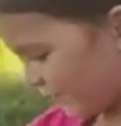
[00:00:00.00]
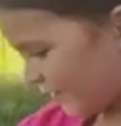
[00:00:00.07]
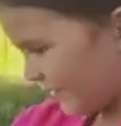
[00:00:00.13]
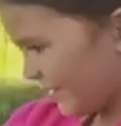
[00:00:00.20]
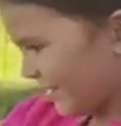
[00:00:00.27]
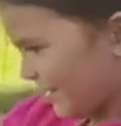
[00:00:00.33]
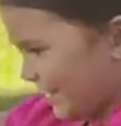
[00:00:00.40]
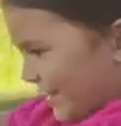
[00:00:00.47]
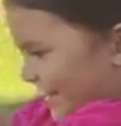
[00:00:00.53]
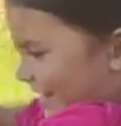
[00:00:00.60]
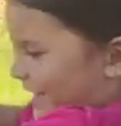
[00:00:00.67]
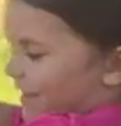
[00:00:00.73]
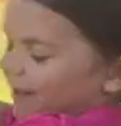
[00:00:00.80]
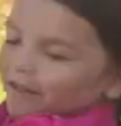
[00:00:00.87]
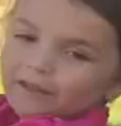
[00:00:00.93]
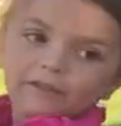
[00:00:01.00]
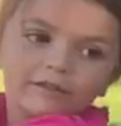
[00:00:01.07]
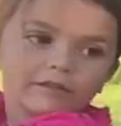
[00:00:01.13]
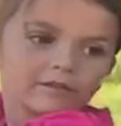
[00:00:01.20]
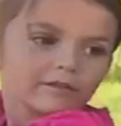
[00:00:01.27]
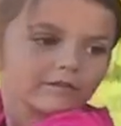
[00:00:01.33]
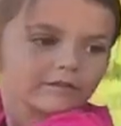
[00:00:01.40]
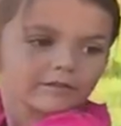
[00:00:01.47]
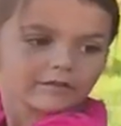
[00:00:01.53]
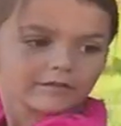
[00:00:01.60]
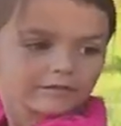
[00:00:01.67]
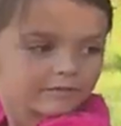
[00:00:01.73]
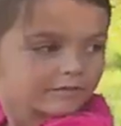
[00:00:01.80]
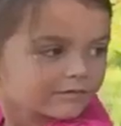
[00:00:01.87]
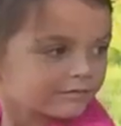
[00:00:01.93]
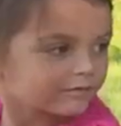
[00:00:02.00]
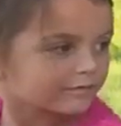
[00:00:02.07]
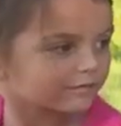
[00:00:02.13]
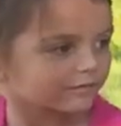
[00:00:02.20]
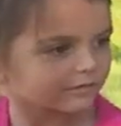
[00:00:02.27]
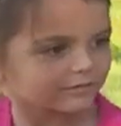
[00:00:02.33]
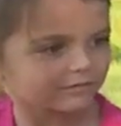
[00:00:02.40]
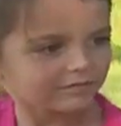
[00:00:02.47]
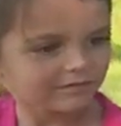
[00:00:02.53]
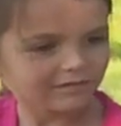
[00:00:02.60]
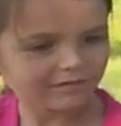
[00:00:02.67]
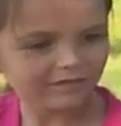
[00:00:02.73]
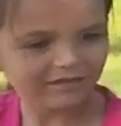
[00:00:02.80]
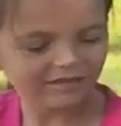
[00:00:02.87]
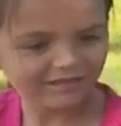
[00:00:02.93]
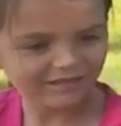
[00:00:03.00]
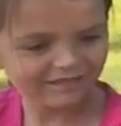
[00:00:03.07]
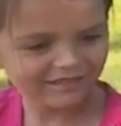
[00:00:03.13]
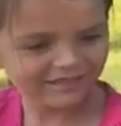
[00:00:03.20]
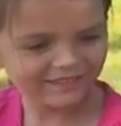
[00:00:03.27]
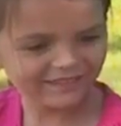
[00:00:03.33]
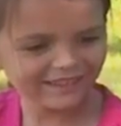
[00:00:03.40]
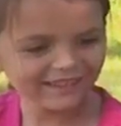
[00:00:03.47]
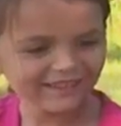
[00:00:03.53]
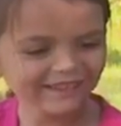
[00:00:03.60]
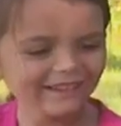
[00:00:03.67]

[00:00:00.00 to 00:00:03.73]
The person shown says nothing.